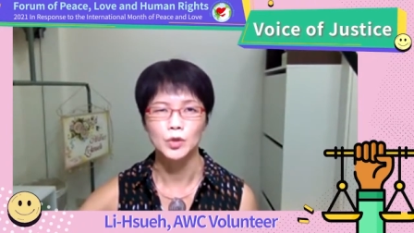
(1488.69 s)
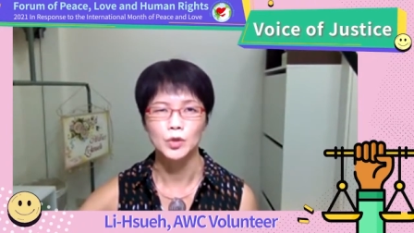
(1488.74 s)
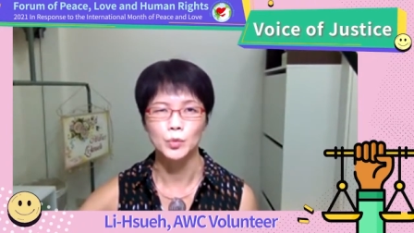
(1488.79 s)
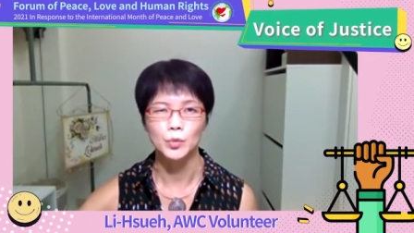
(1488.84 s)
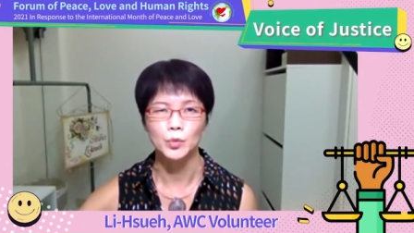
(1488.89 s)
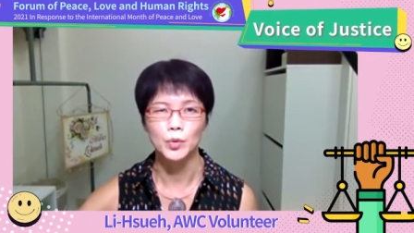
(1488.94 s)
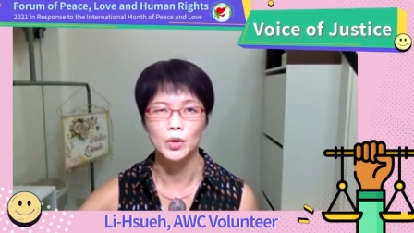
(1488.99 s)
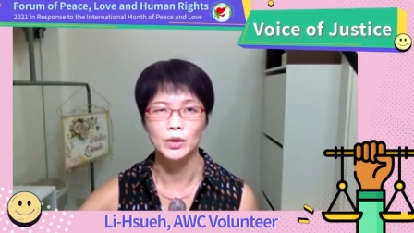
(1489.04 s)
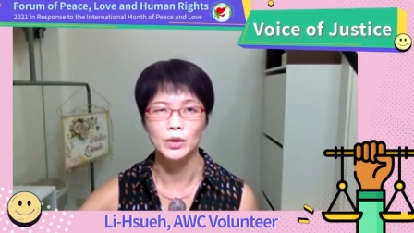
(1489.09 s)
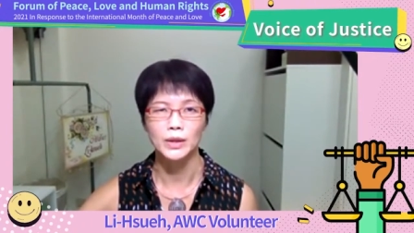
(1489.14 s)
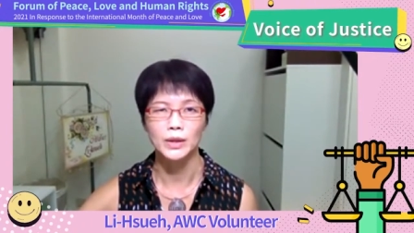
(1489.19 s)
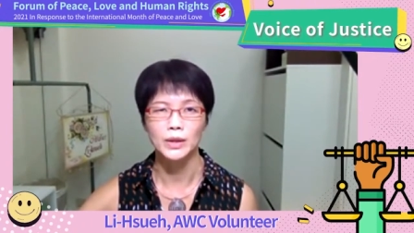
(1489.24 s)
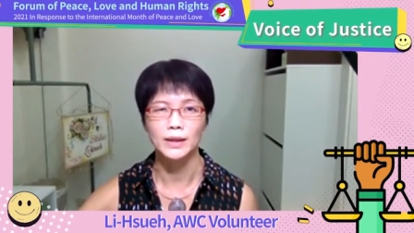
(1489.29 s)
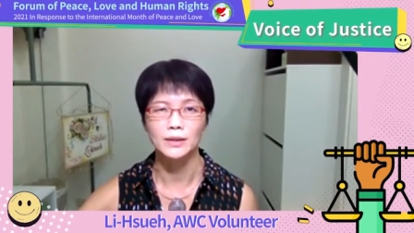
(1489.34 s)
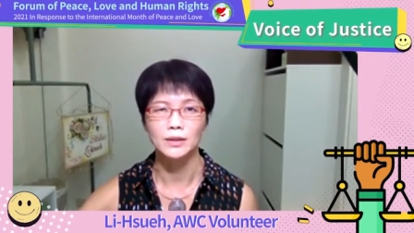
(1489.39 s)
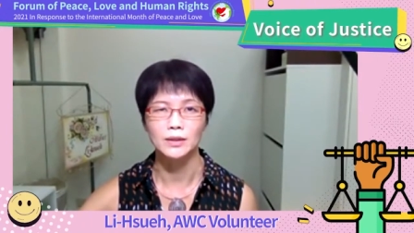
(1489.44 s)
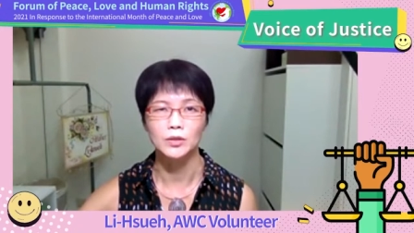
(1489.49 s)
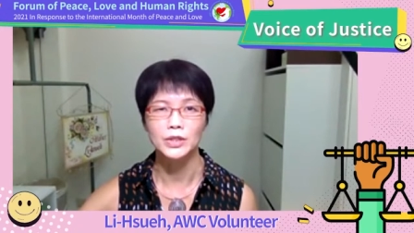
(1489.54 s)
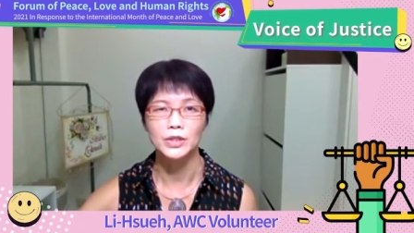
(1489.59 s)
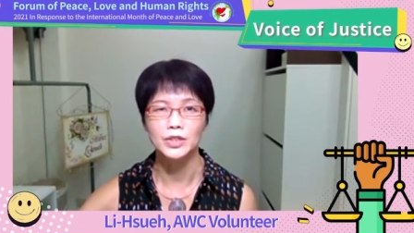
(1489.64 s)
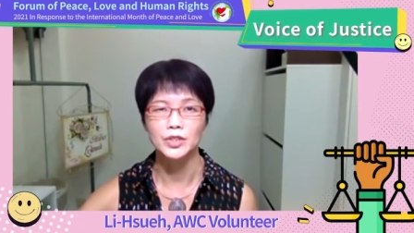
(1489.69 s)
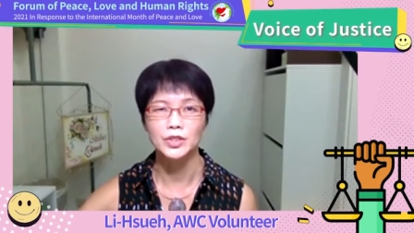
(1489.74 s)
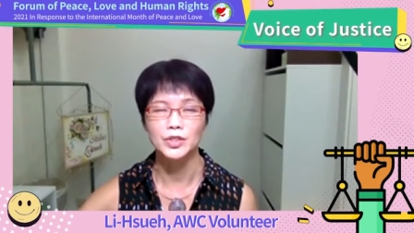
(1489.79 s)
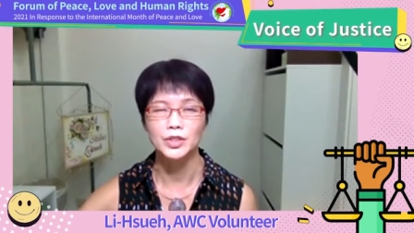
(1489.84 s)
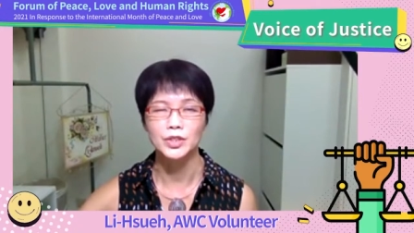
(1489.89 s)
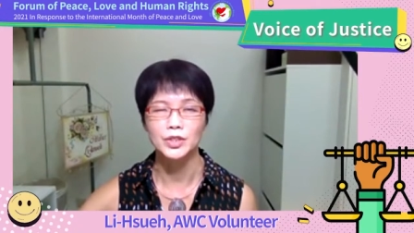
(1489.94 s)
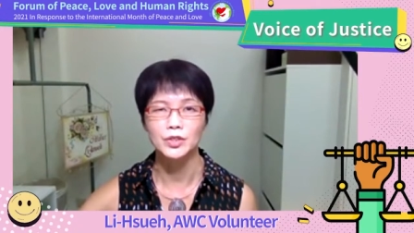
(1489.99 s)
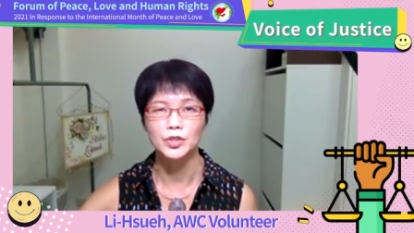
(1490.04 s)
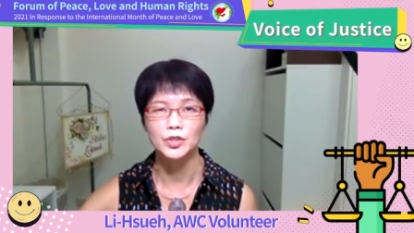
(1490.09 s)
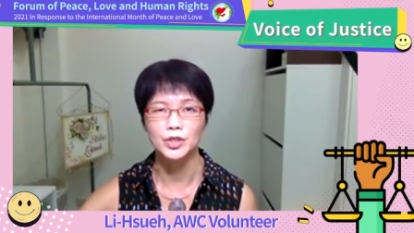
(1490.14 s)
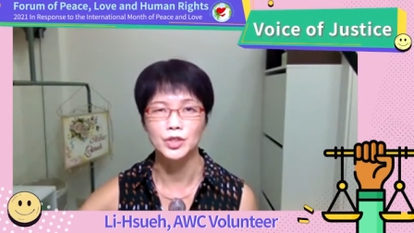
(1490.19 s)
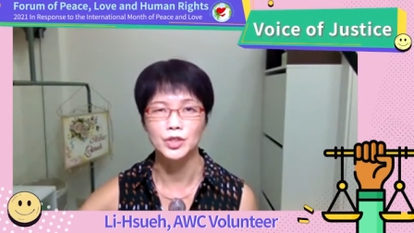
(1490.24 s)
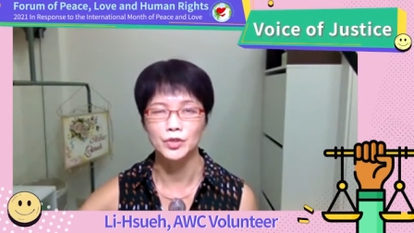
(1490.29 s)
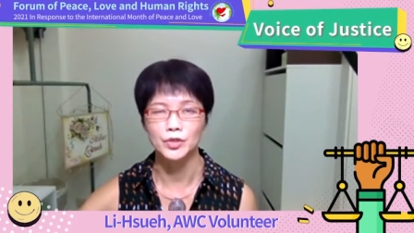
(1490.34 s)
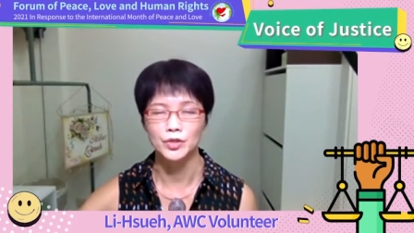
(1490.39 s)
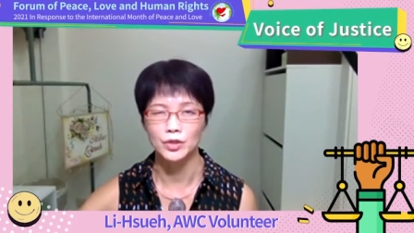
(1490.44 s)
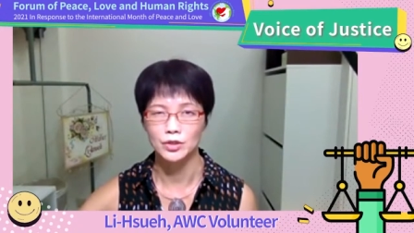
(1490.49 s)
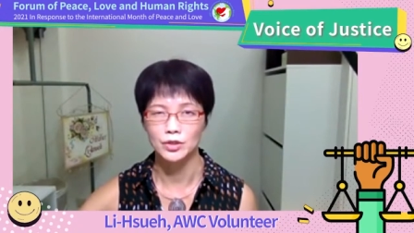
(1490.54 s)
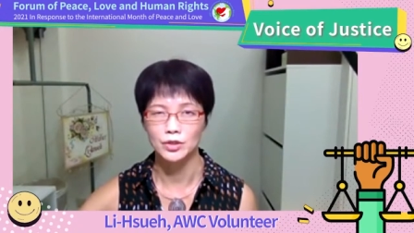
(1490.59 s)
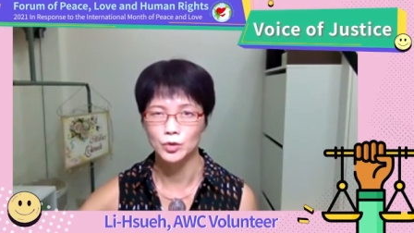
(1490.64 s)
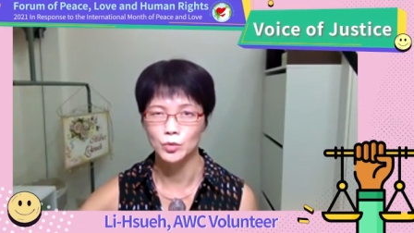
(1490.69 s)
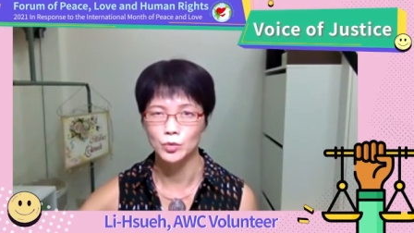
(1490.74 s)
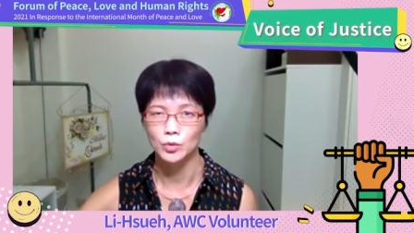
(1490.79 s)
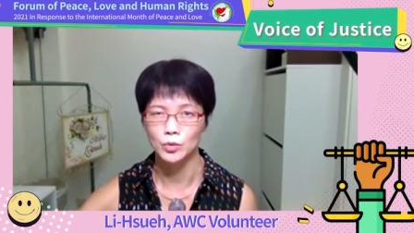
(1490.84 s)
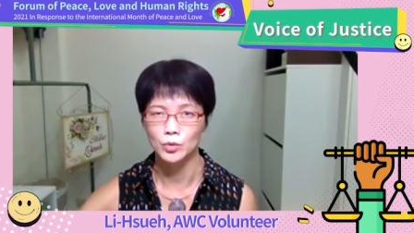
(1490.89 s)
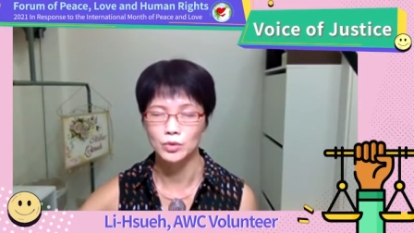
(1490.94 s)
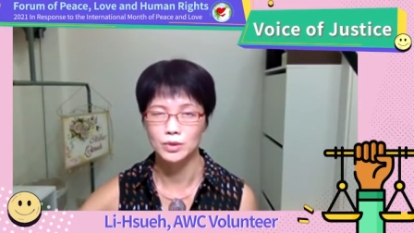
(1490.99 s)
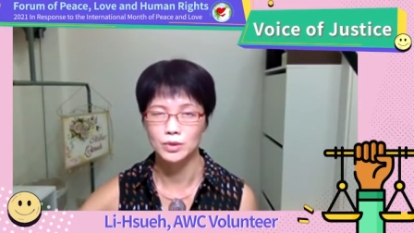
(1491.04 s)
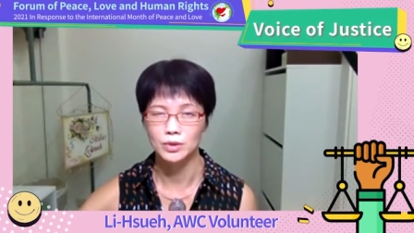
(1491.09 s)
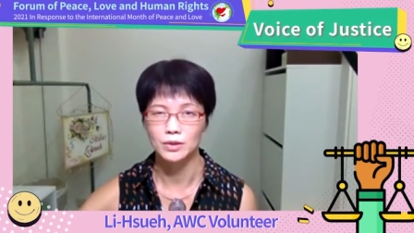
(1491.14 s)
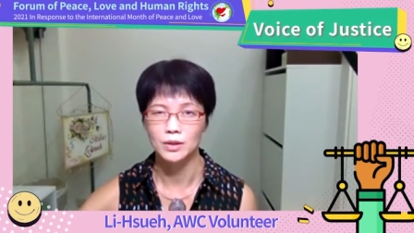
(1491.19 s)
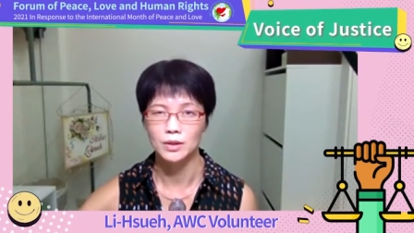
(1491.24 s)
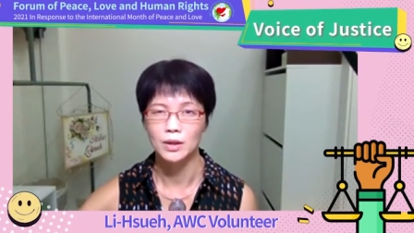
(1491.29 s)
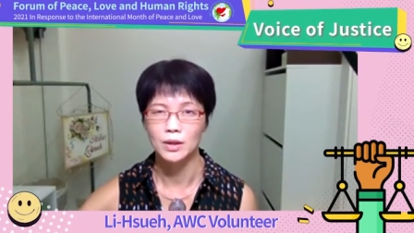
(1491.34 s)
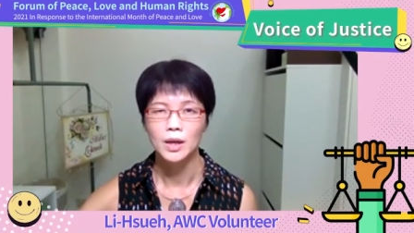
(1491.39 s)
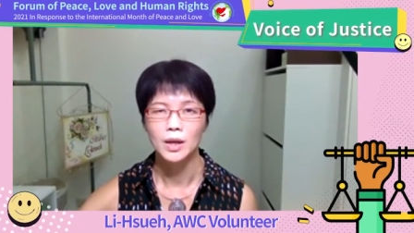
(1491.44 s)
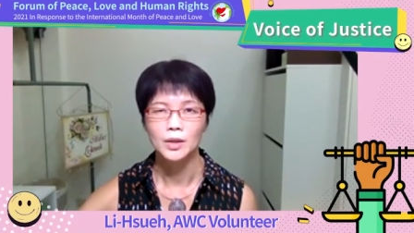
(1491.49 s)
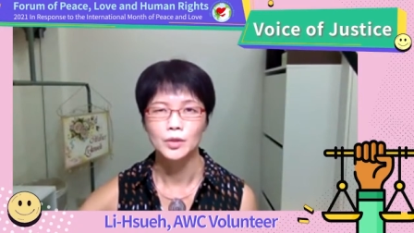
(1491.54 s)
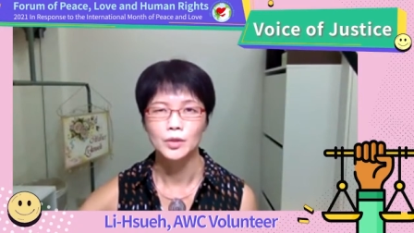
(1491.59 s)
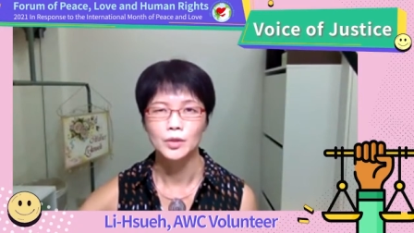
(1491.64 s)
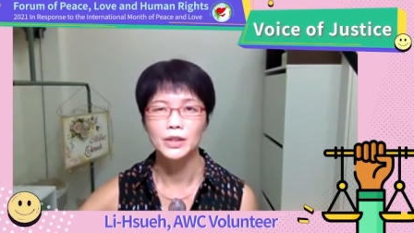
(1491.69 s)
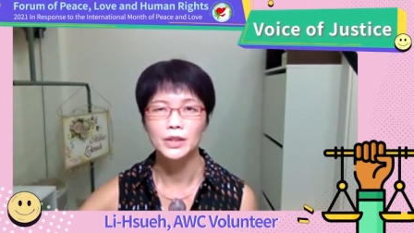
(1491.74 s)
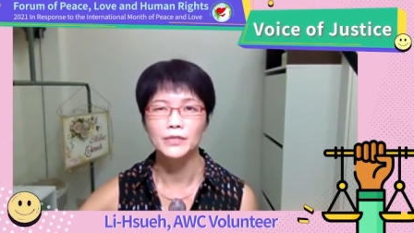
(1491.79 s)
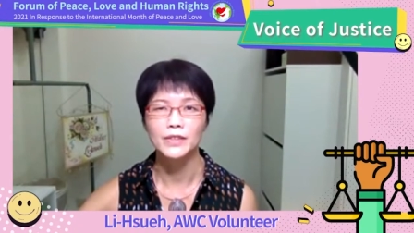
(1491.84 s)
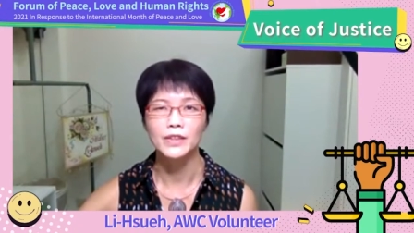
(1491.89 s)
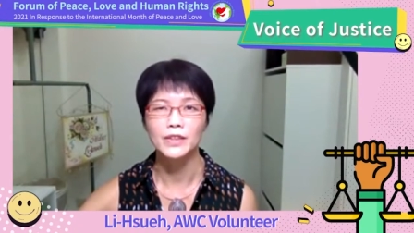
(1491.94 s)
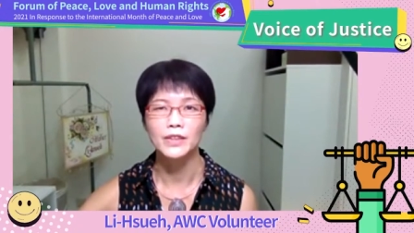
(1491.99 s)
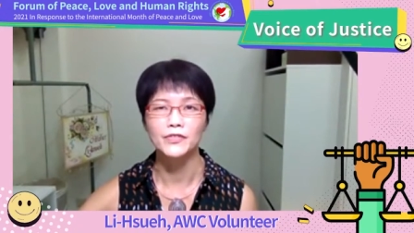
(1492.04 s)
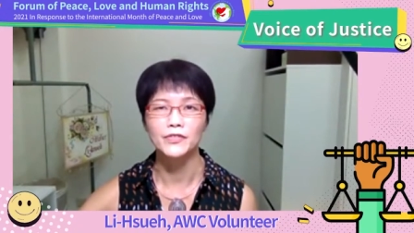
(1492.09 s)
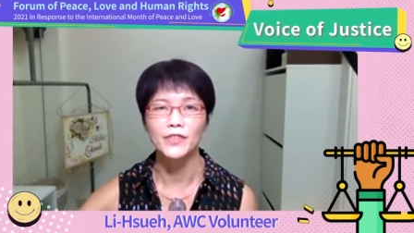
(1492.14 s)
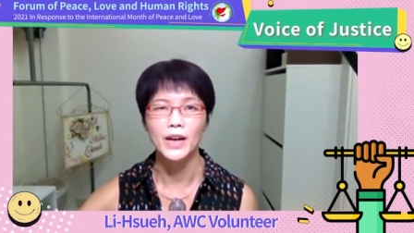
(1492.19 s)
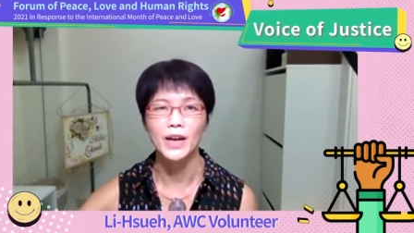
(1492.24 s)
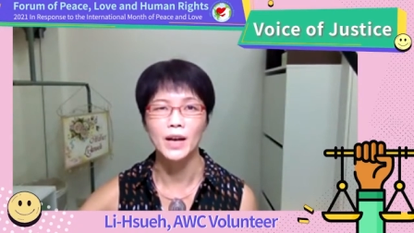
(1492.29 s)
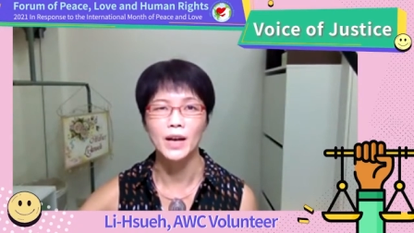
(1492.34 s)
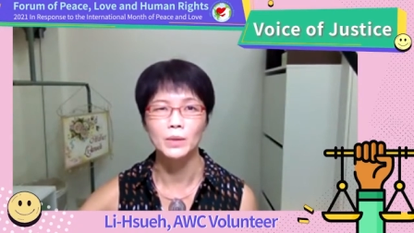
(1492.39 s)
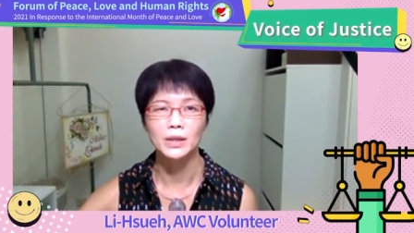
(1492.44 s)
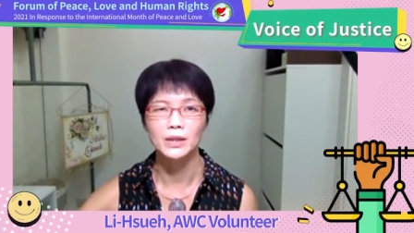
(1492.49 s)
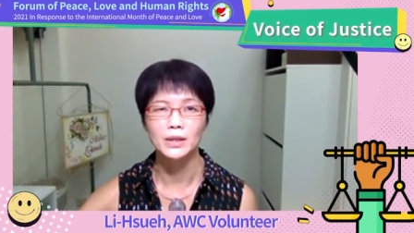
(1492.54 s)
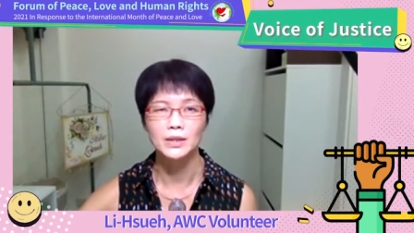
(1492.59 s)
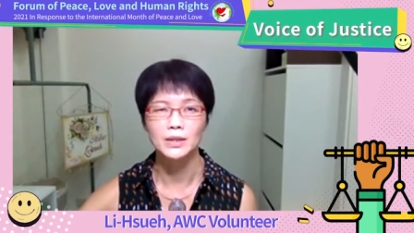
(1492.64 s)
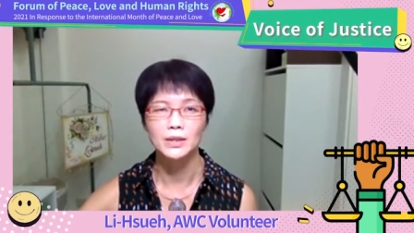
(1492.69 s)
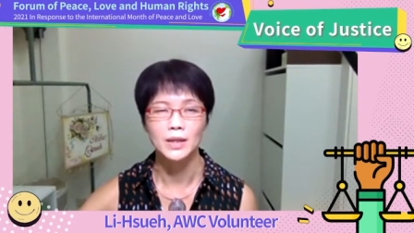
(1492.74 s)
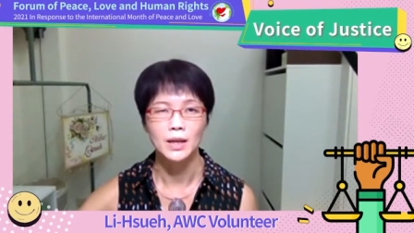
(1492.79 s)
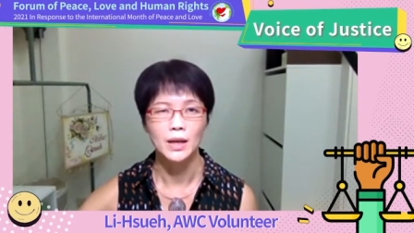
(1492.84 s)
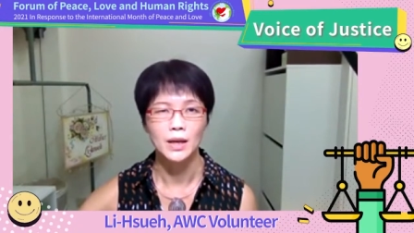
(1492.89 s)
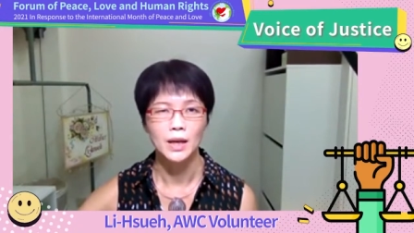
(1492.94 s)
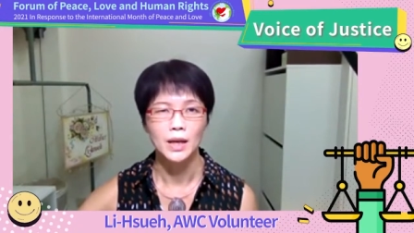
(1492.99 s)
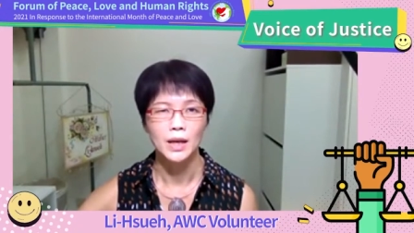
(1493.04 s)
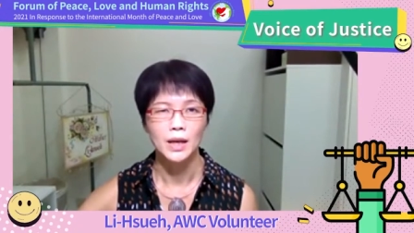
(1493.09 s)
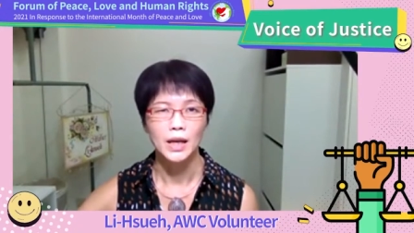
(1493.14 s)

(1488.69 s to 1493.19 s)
to board at Christian church schools, to leave their families,